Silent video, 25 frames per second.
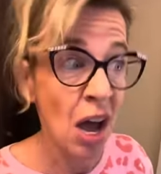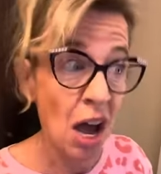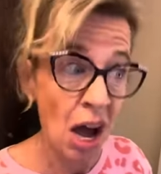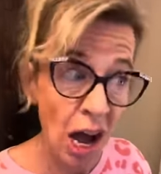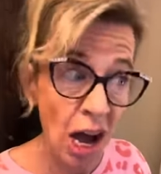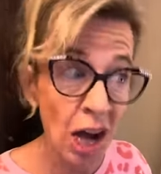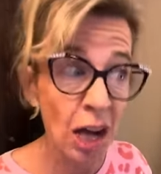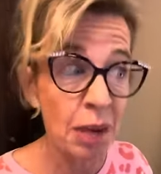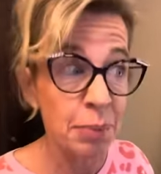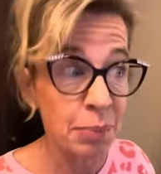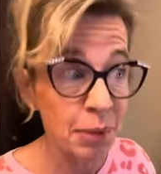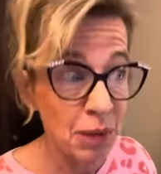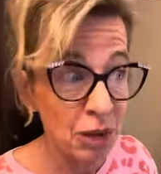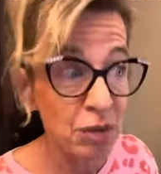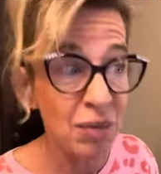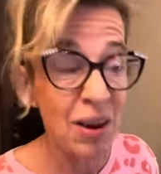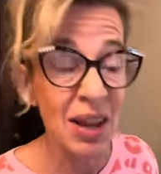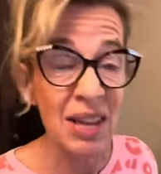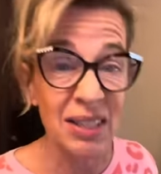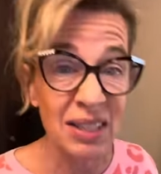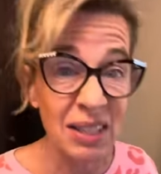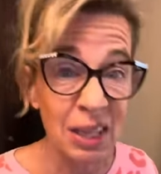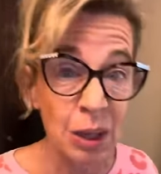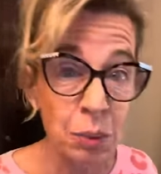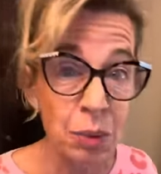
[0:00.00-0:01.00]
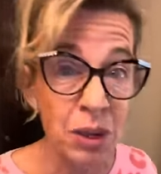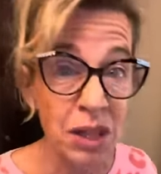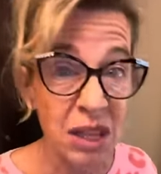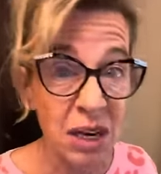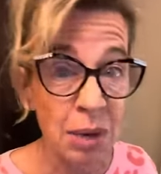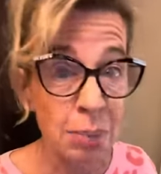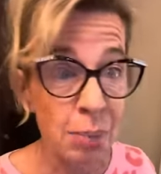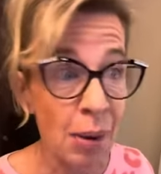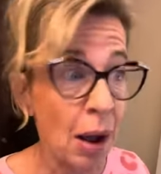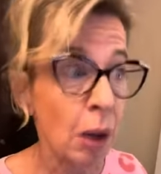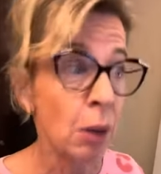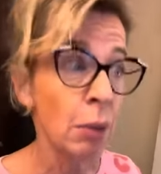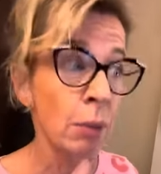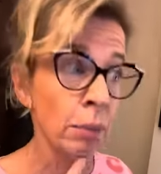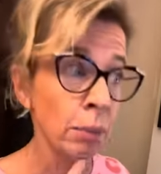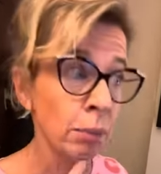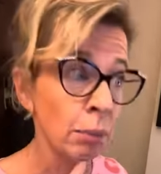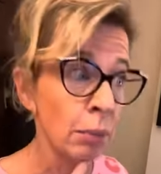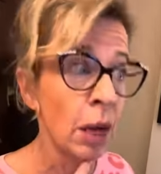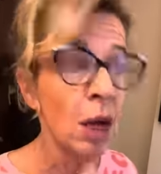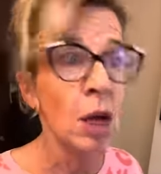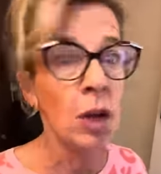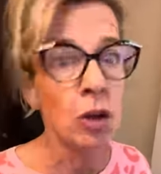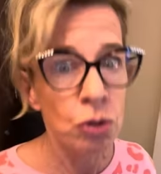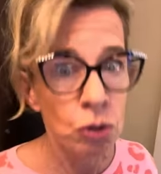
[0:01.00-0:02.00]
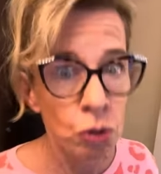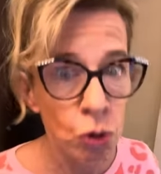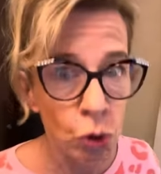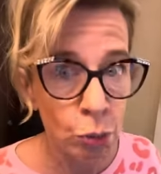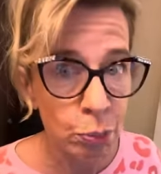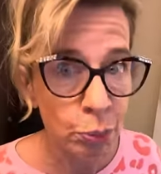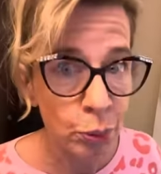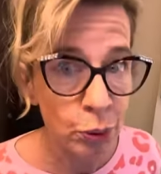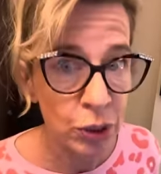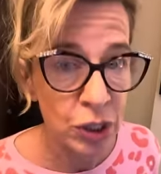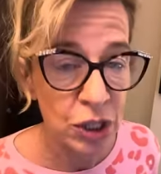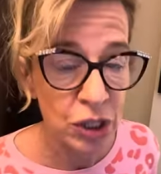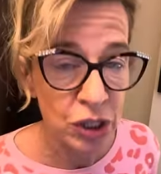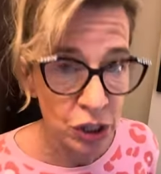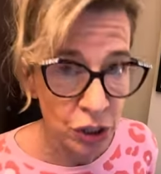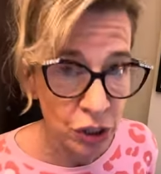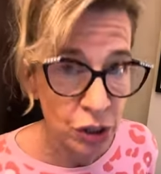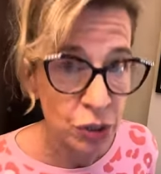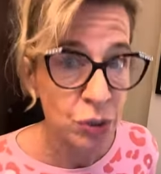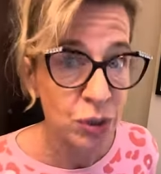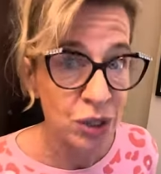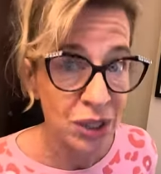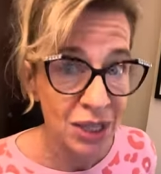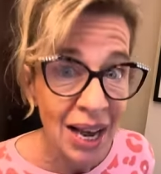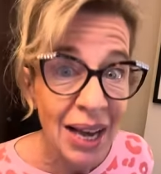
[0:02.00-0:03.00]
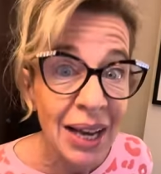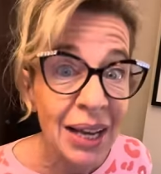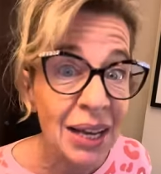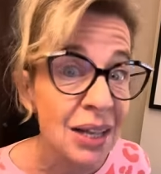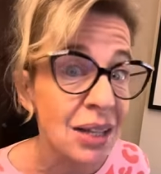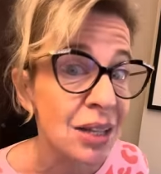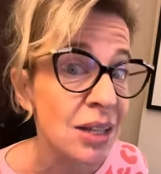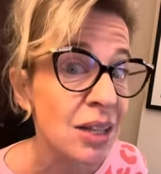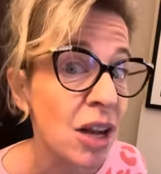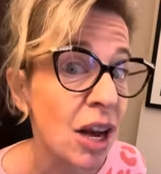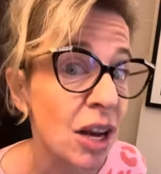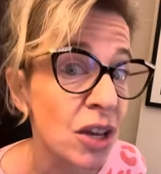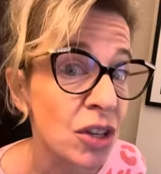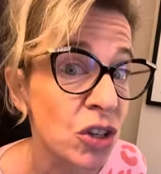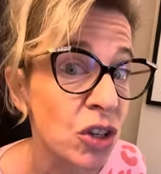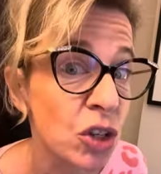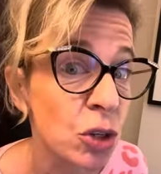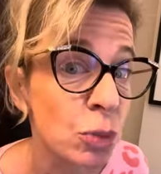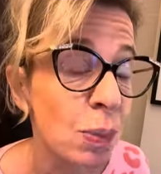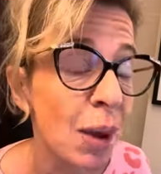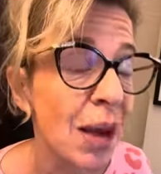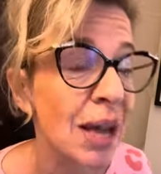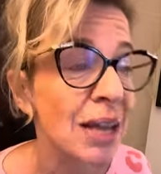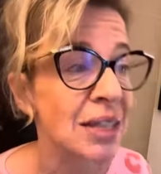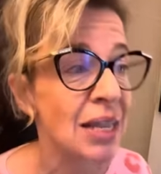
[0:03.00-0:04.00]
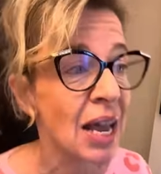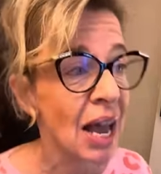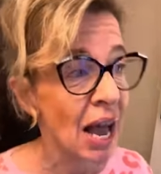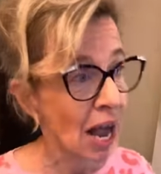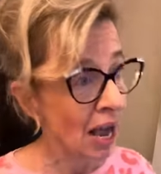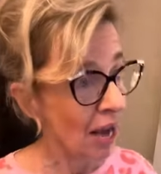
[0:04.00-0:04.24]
I'd be arrested within about 0.2 seconds, I suspect.